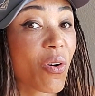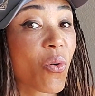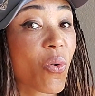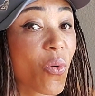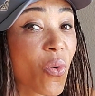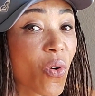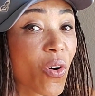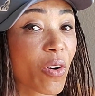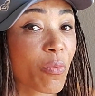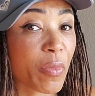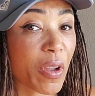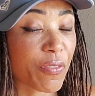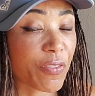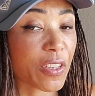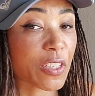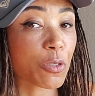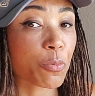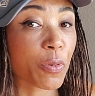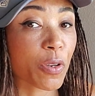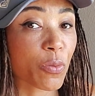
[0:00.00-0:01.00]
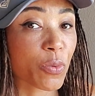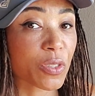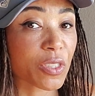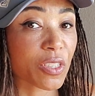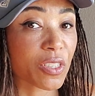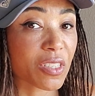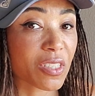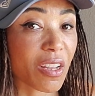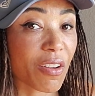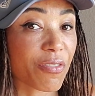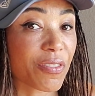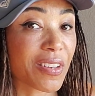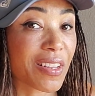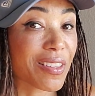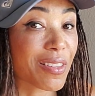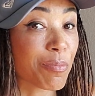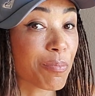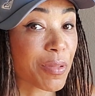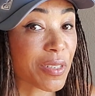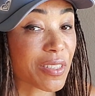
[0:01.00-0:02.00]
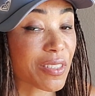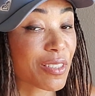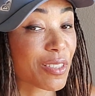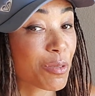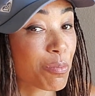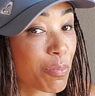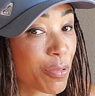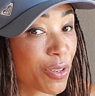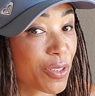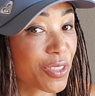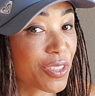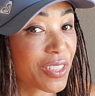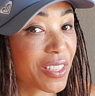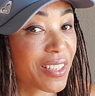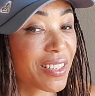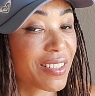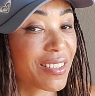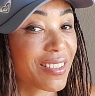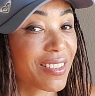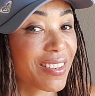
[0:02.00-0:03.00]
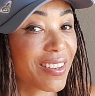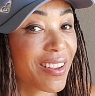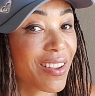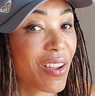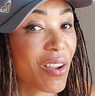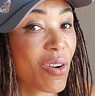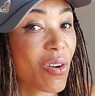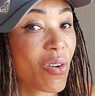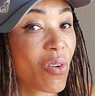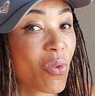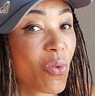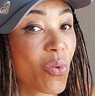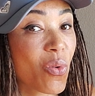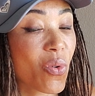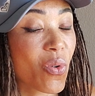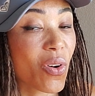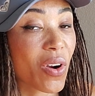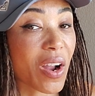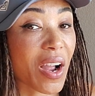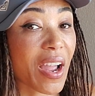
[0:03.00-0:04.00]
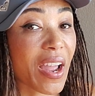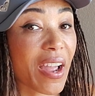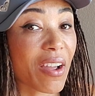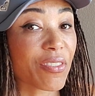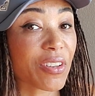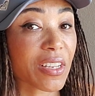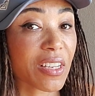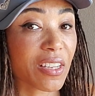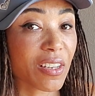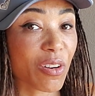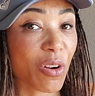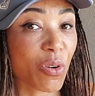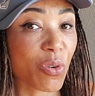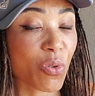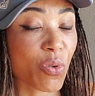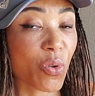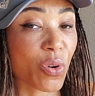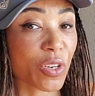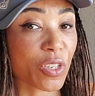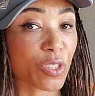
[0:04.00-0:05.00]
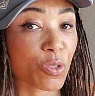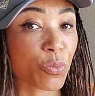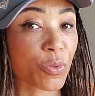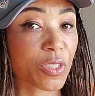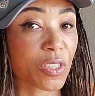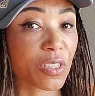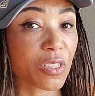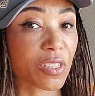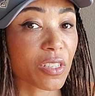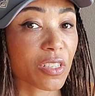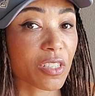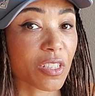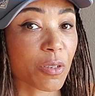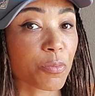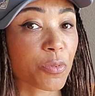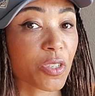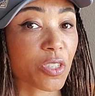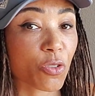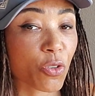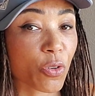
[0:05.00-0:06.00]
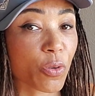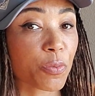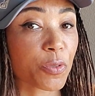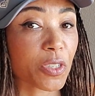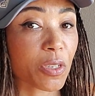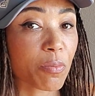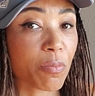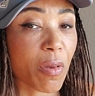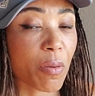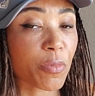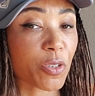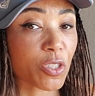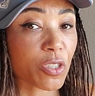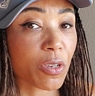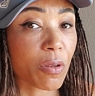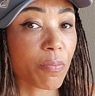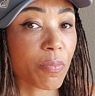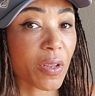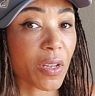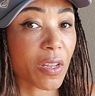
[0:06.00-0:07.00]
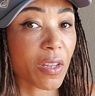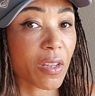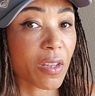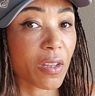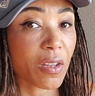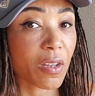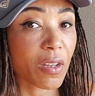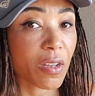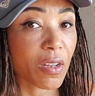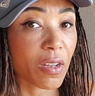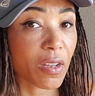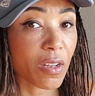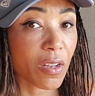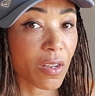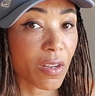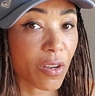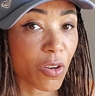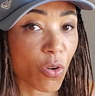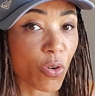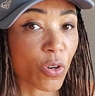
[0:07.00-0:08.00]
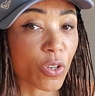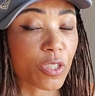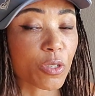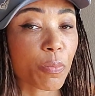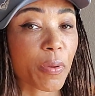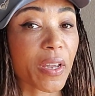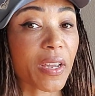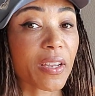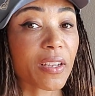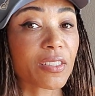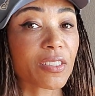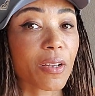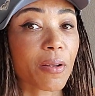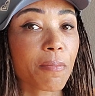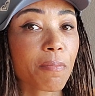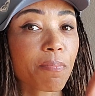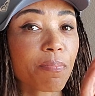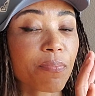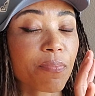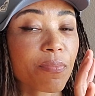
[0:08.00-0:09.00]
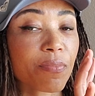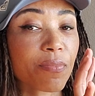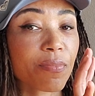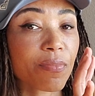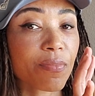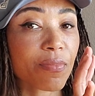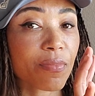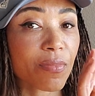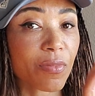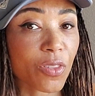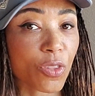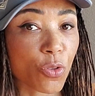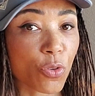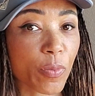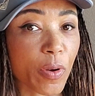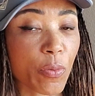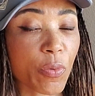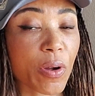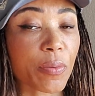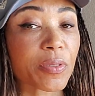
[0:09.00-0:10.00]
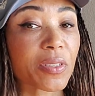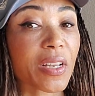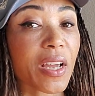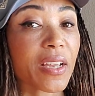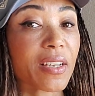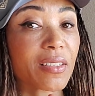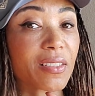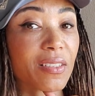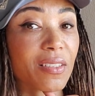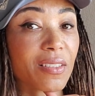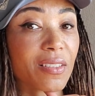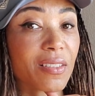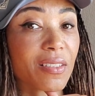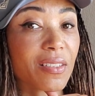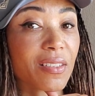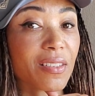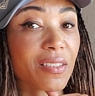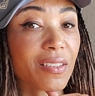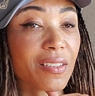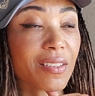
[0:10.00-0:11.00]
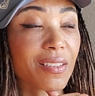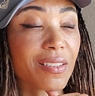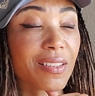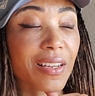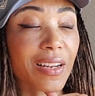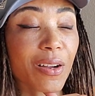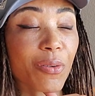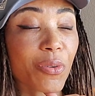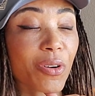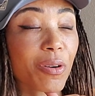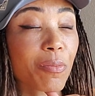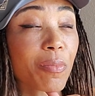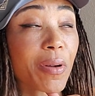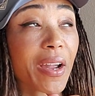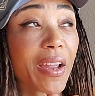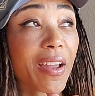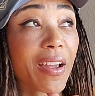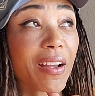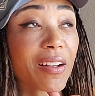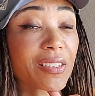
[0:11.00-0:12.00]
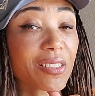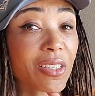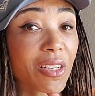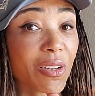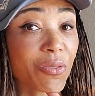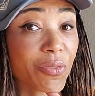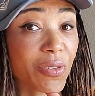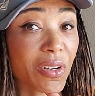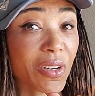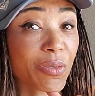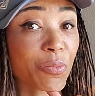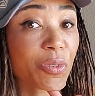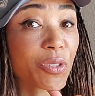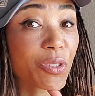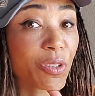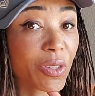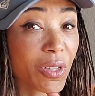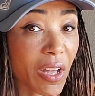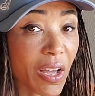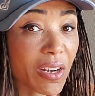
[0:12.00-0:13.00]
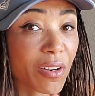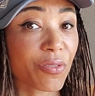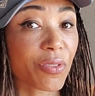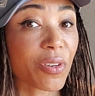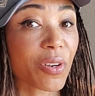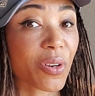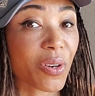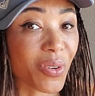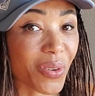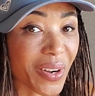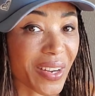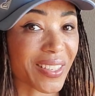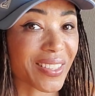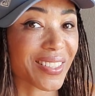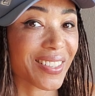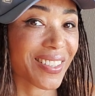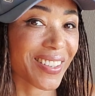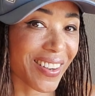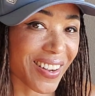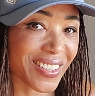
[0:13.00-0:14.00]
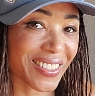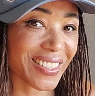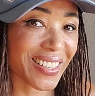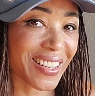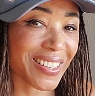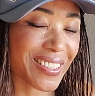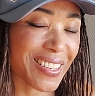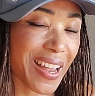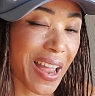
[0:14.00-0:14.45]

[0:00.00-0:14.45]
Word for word: or my Facebook, which is Stephanie the Business Person, or I have a keto course, which is a subscription membership course page through my website that I work my ass off on with a lot of great content.